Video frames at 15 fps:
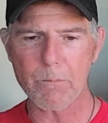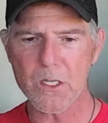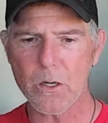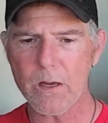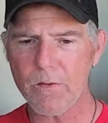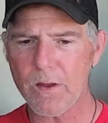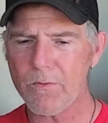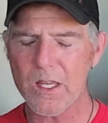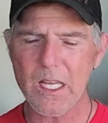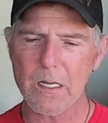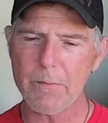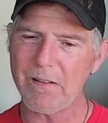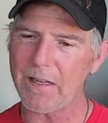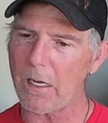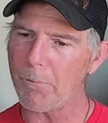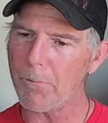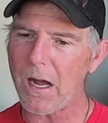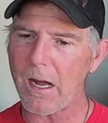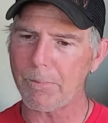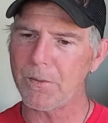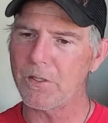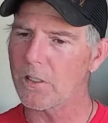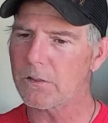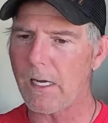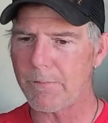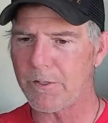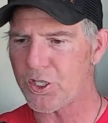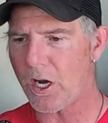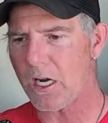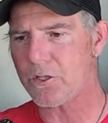You even think about like a popular climb
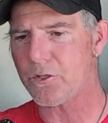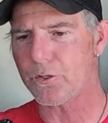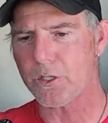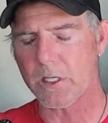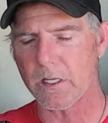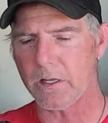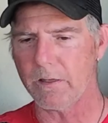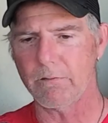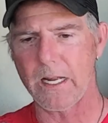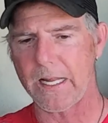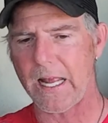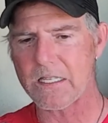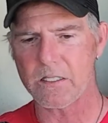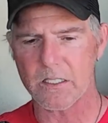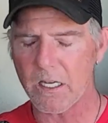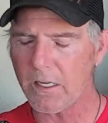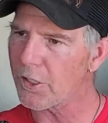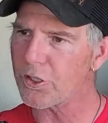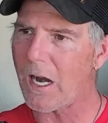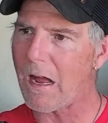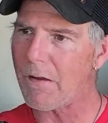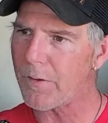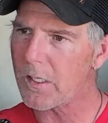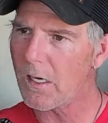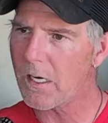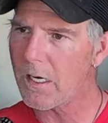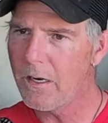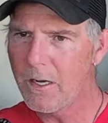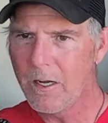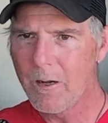in Joshua Tree that like has a ton of traffic on
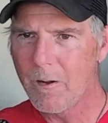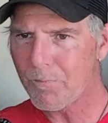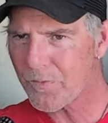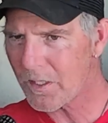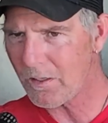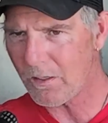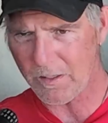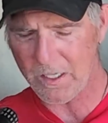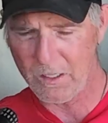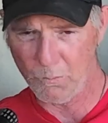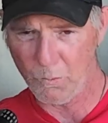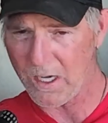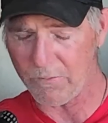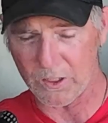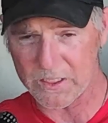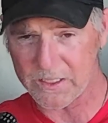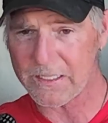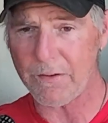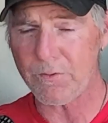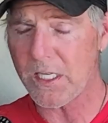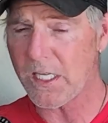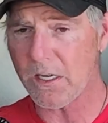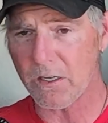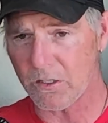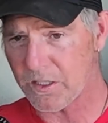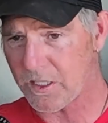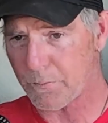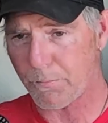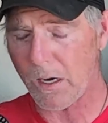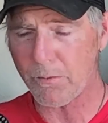it. In whatever 70 years,
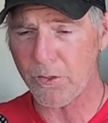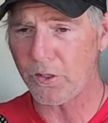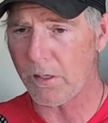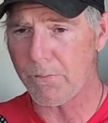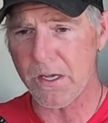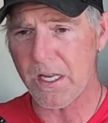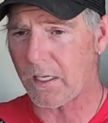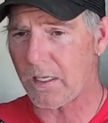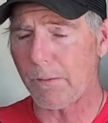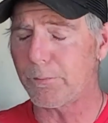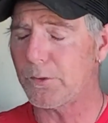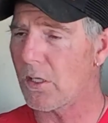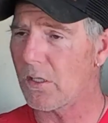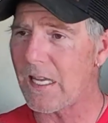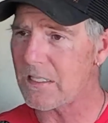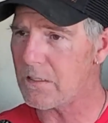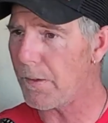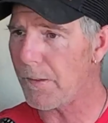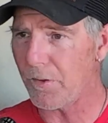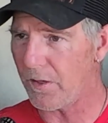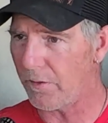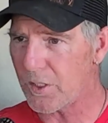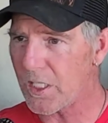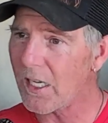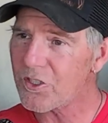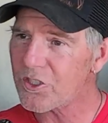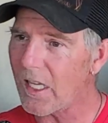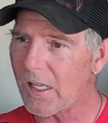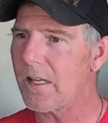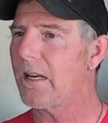there's probably only been a couple 100,000 people that have touched
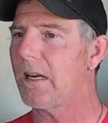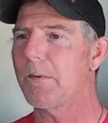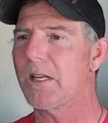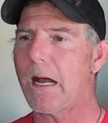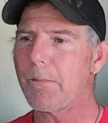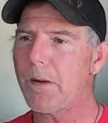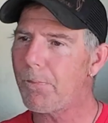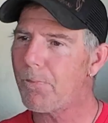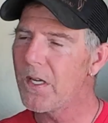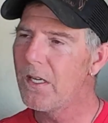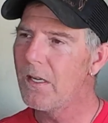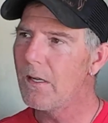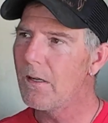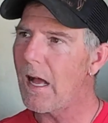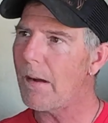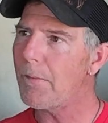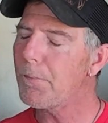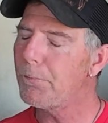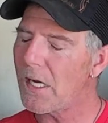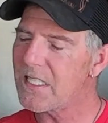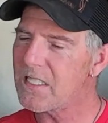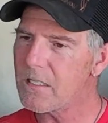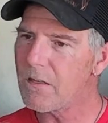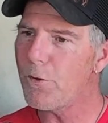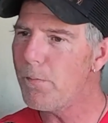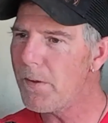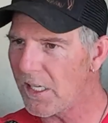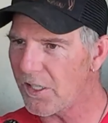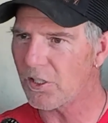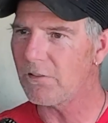that thing. I mean, how many places have you
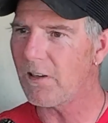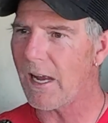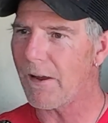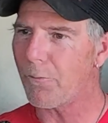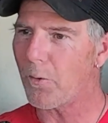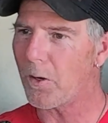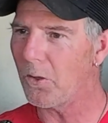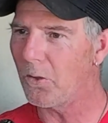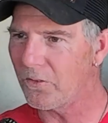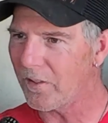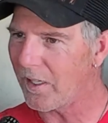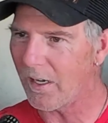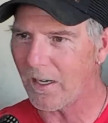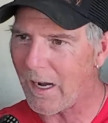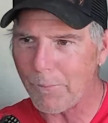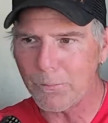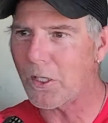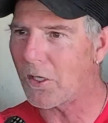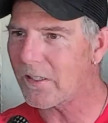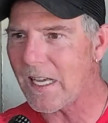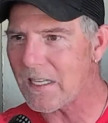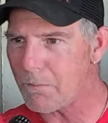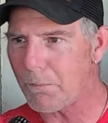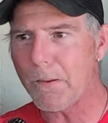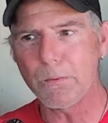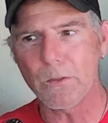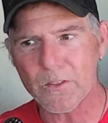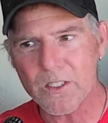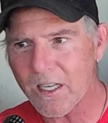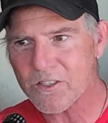been in your life where only a couple 100,000 people
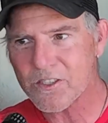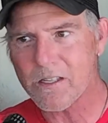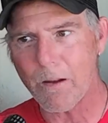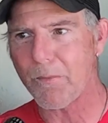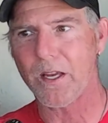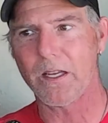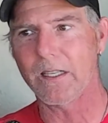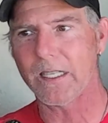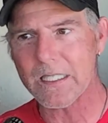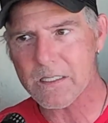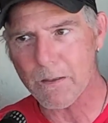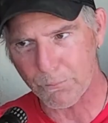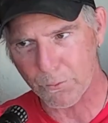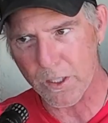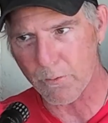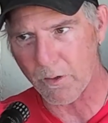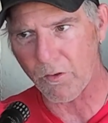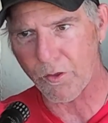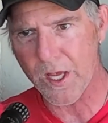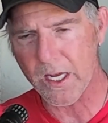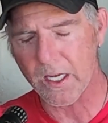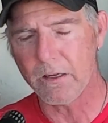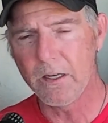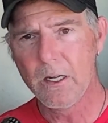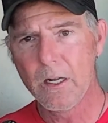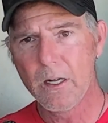have touched something? Like that's a pretty rare thing. And